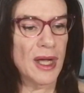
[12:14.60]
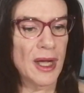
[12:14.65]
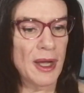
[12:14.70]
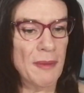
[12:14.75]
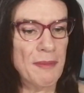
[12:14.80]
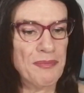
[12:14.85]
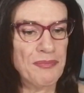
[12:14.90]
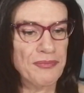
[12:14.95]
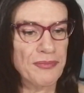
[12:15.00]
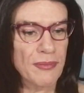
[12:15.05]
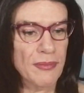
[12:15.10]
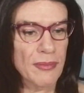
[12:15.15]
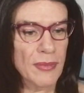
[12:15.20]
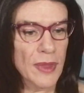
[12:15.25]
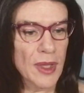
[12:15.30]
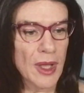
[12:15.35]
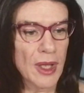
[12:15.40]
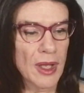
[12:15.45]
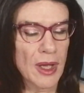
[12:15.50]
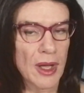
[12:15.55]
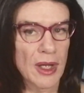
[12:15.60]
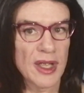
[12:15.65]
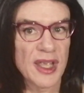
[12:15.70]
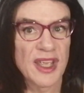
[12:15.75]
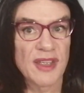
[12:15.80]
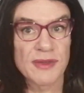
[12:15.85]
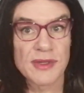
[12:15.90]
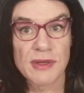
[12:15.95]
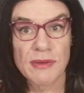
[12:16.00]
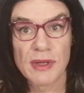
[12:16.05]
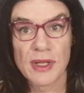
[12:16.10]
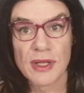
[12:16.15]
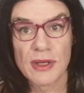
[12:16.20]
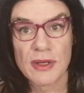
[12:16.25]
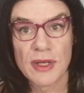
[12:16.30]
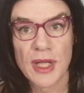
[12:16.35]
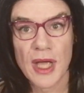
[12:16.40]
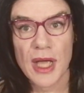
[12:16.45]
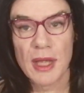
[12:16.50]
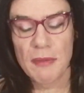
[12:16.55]
It gives a really
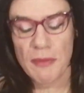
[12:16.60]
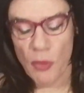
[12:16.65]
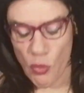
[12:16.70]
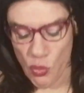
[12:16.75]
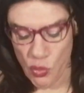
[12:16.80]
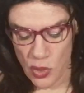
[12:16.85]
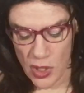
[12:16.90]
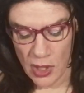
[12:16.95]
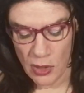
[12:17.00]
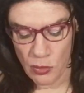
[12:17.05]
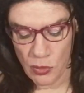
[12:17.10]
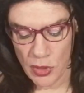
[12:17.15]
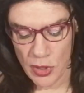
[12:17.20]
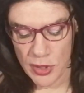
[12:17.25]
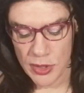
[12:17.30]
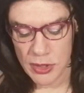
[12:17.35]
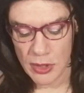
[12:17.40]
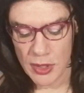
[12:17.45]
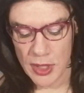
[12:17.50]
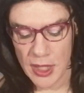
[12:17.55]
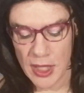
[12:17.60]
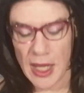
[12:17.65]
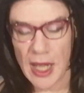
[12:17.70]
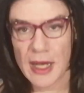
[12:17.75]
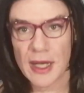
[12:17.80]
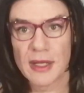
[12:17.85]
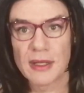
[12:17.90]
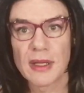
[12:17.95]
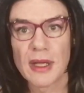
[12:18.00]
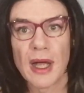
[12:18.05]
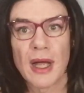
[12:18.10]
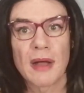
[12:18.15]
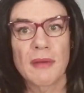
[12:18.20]
good game. Well worth looking at it.